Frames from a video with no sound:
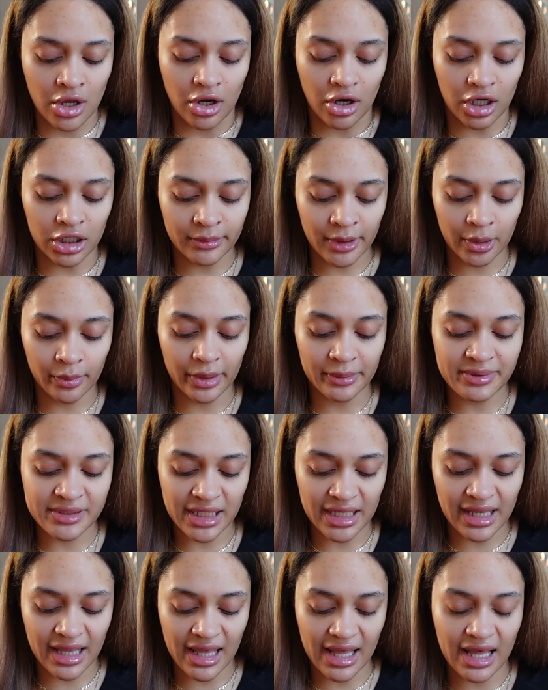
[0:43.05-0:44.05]
On my
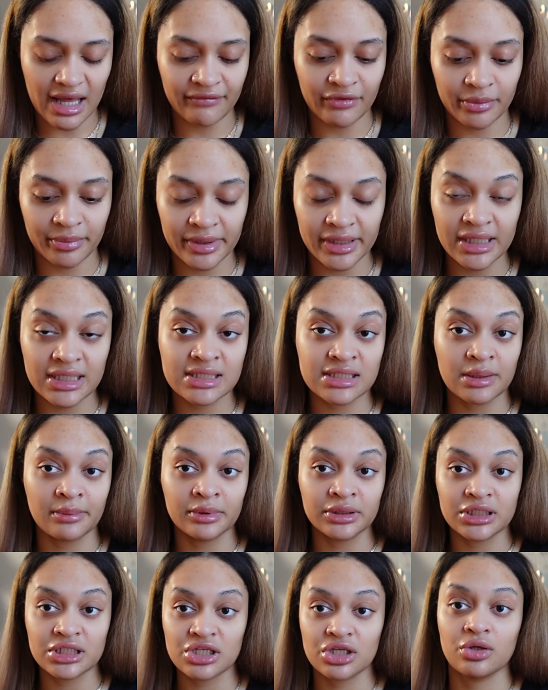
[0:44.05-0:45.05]
website, I have a reading
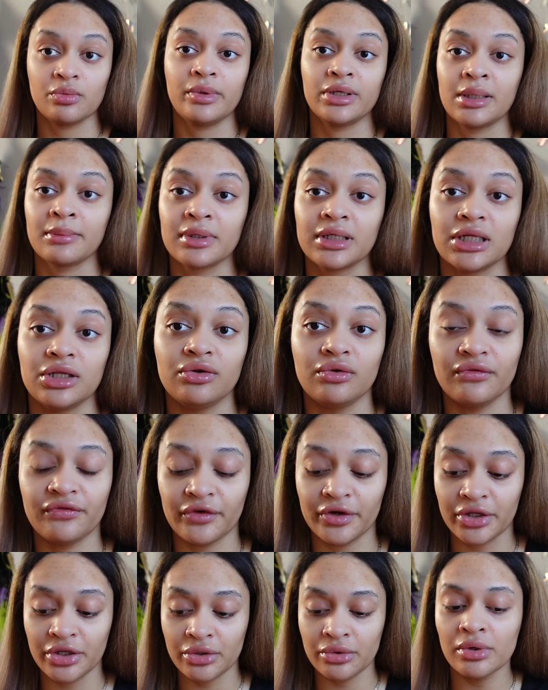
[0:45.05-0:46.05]
similar to the one I'm going to do
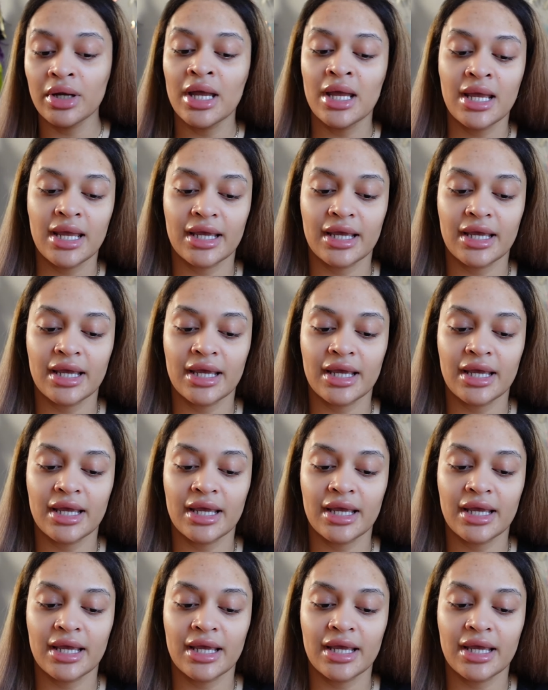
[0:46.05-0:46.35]
for you.